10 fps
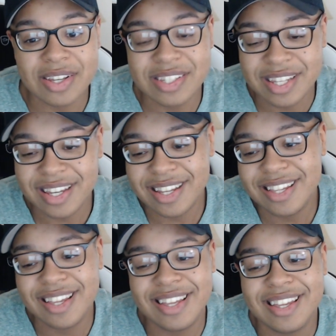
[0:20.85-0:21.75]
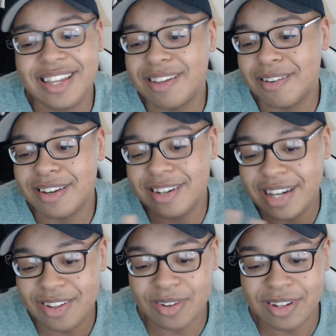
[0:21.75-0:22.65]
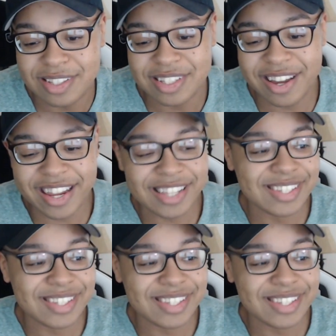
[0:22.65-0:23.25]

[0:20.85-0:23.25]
I was like, later on tonight.